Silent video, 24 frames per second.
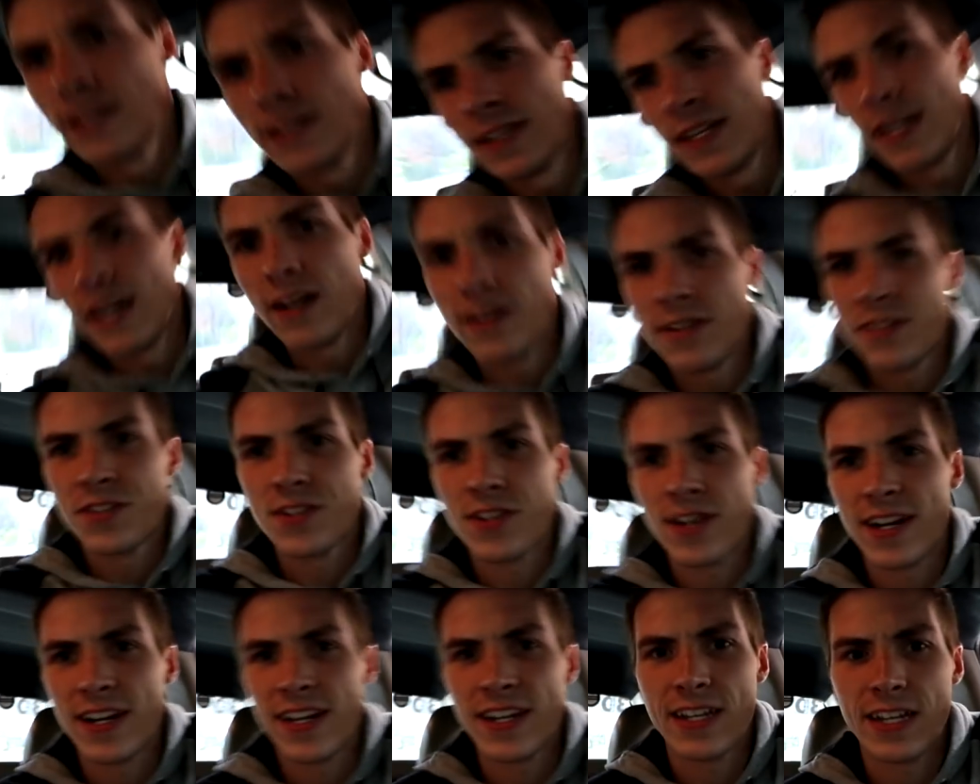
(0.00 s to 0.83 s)
Now to
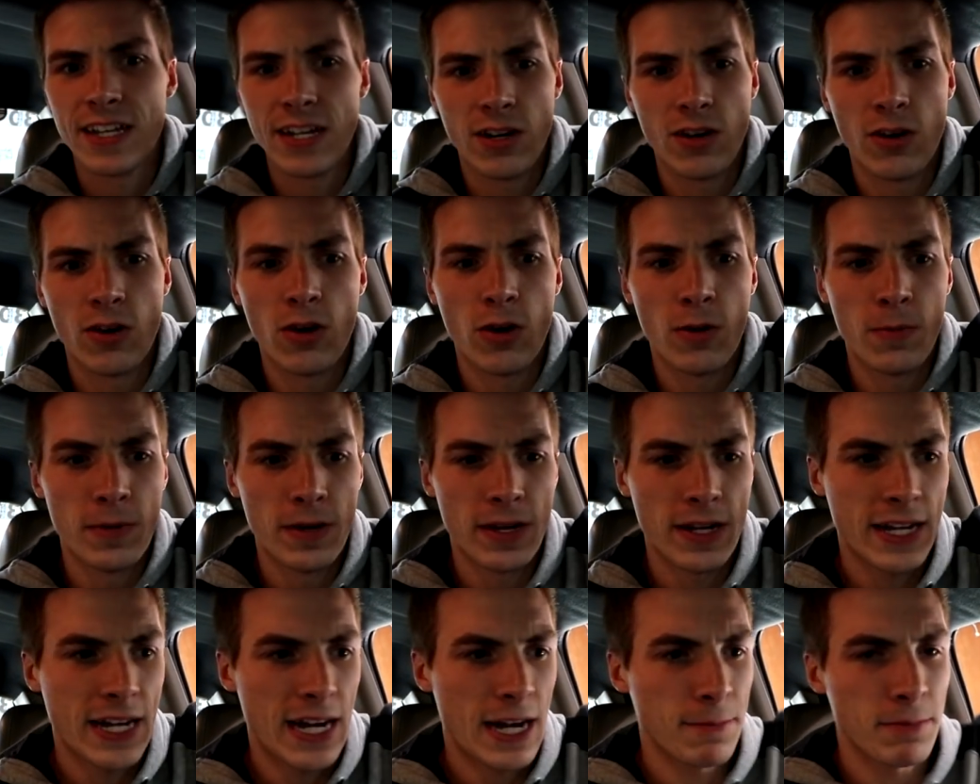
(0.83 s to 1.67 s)
try to get home
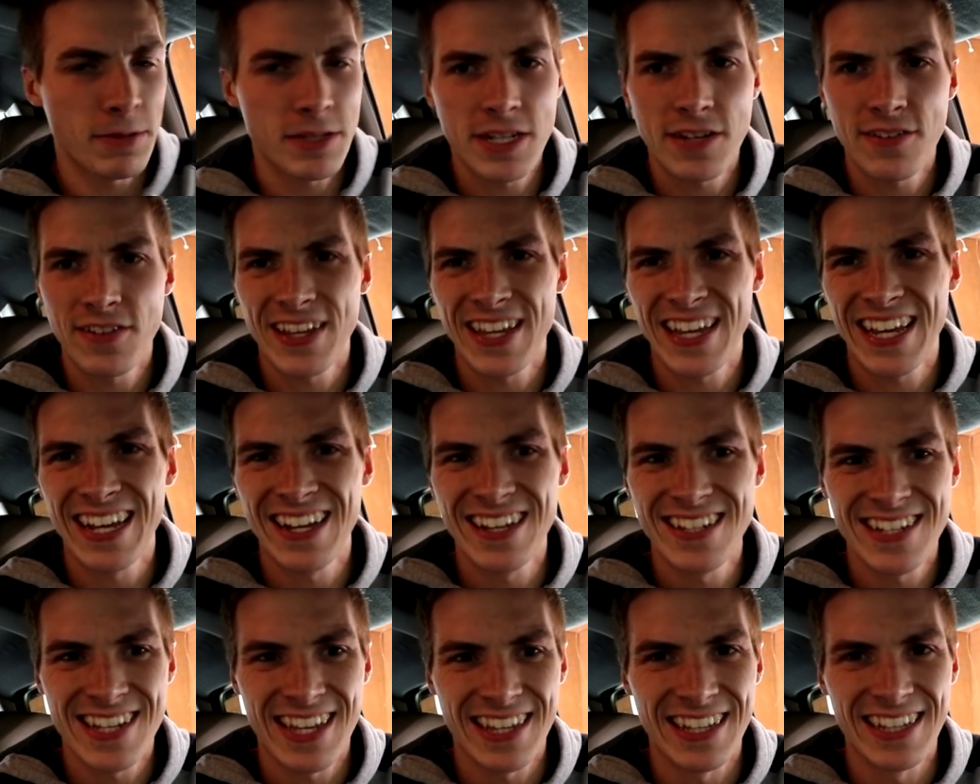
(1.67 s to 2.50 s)
and accomplish everything
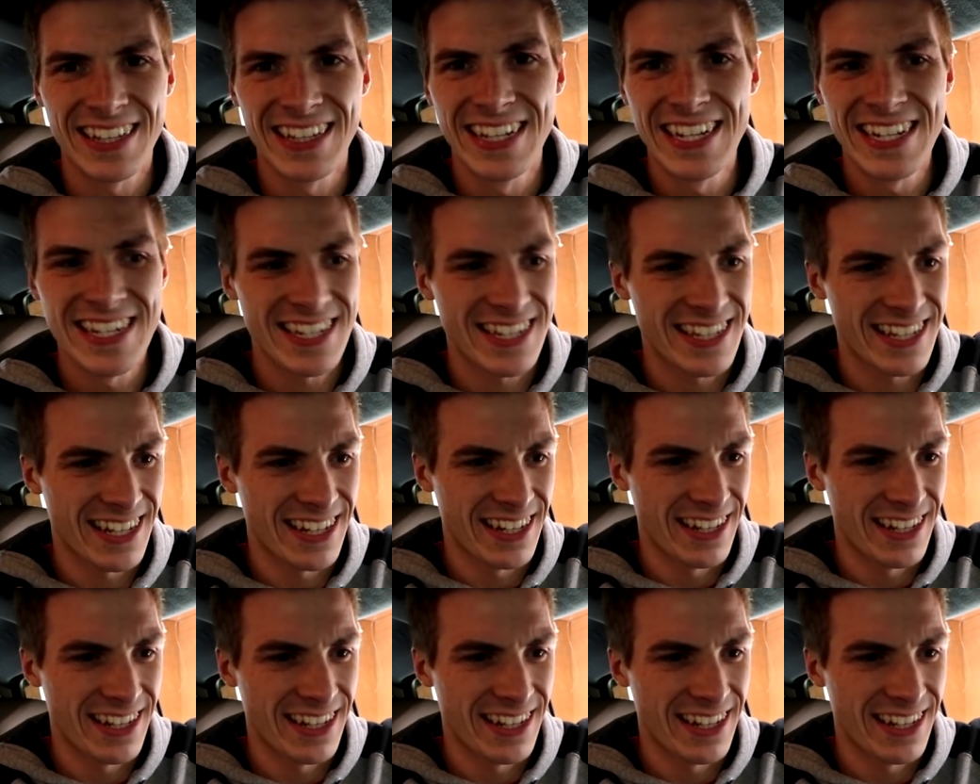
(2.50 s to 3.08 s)
else on the list.